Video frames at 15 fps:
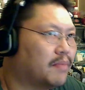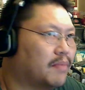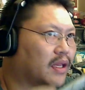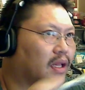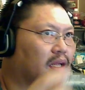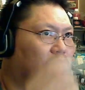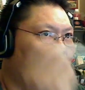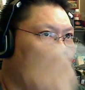
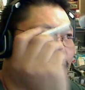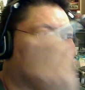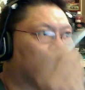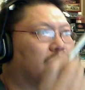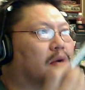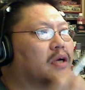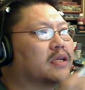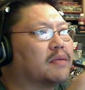But the link to the
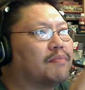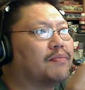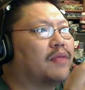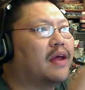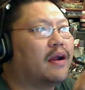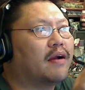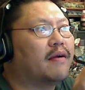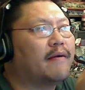first part's up
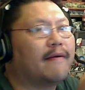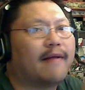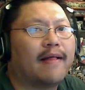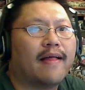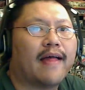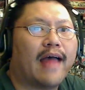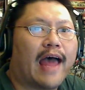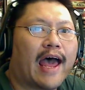there,
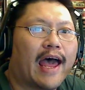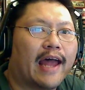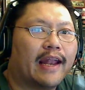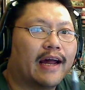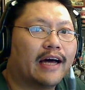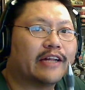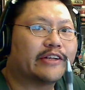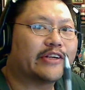
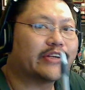and